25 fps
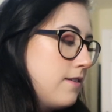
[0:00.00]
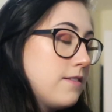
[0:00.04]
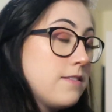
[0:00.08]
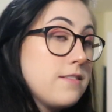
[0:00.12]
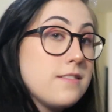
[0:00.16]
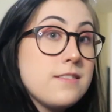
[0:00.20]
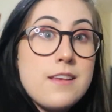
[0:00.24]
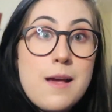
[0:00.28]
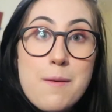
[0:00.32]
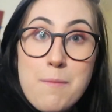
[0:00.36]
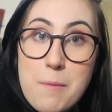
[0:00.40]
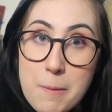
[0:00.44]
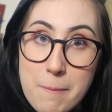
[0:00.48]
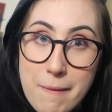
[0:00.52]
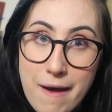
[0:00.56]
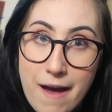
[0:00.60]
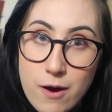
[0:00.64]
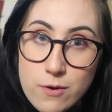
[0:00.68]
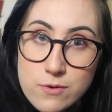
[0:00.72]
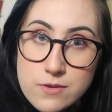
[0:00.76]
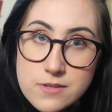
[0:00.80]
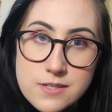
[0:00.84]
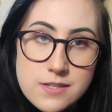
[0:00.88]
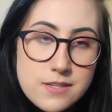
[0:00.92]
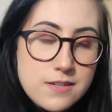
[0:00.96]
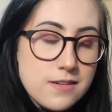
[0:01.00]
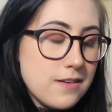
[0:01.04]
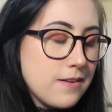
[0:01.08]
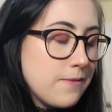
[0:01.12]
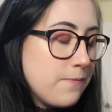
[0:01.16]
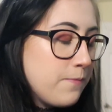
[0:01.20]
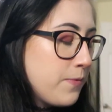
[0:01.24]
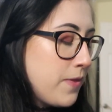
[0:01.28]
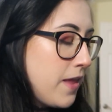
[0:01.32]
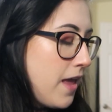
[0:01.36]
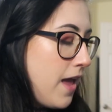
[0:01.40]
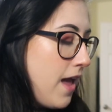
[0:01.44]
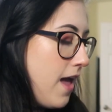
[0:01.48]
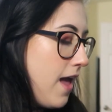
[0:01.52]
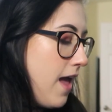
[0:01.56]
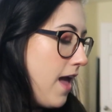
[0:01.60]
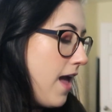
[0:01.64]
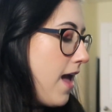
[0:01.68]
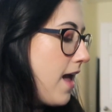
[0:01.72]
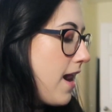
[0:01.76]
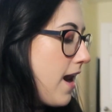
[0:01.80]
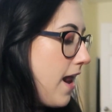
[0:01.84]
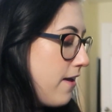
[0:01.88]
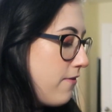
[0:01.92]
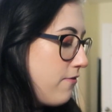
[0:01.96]
some amount,
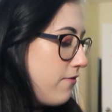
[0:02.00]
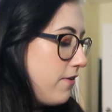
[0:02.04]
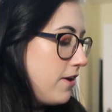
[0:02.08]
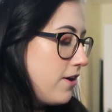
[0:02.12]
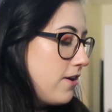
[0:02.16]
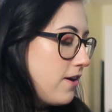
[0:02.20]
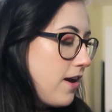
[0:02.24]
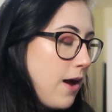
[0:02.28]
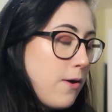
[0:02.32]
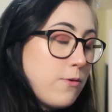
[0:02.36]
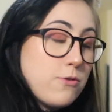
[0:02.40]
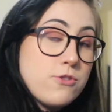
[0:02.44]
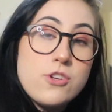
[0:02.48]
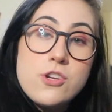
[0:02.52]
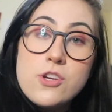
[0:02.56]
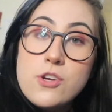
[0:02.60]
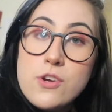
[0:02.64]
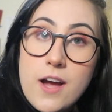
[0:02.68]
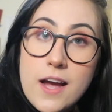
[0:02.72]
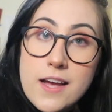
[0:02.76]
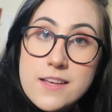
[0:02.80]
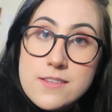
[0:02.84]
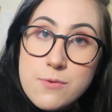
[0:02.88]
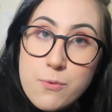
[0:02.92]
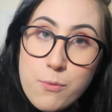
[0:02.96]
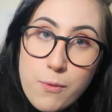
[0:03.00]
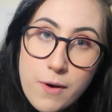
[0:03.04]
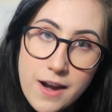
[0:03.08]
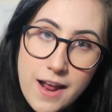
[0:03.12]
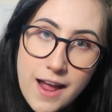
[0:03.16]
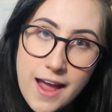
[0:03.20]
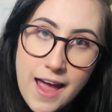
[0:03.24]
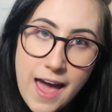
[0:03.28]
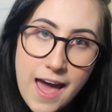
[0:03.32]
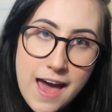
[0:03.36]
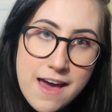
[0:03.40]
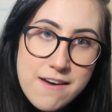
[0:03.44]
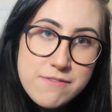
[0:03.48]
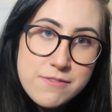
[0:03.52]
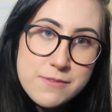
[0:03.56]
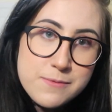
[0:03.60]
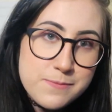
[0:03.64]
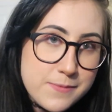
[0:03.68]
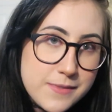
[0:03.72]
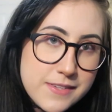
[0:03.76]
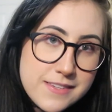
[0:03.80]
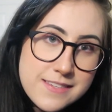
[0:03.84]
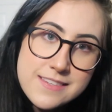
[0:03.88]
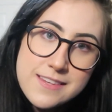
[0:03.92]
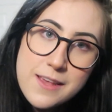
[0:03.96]
and I figured I would show you guys what I have.
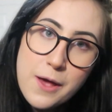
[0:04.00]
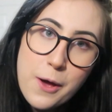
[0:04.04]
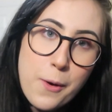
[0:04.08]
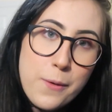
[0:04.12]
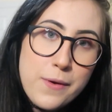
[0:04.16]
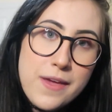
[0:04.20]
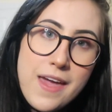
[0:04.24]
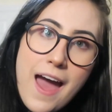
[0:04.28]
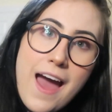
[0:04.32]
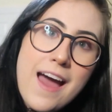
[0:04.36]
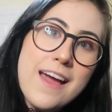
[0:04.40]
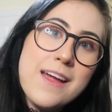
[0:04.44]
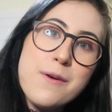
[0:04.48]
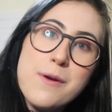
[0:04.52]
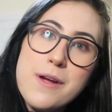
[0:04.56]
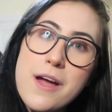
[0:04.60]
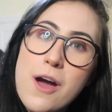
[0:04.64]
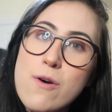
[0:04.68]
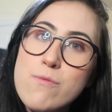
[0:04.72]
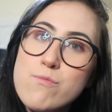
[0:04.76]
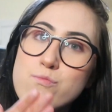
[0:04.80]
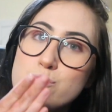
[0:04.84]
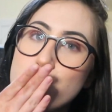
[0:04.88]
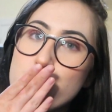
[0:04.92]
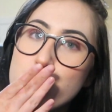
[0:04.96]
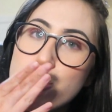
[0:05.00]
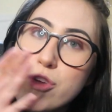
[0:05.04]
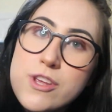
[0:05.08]
So yeah, here we go.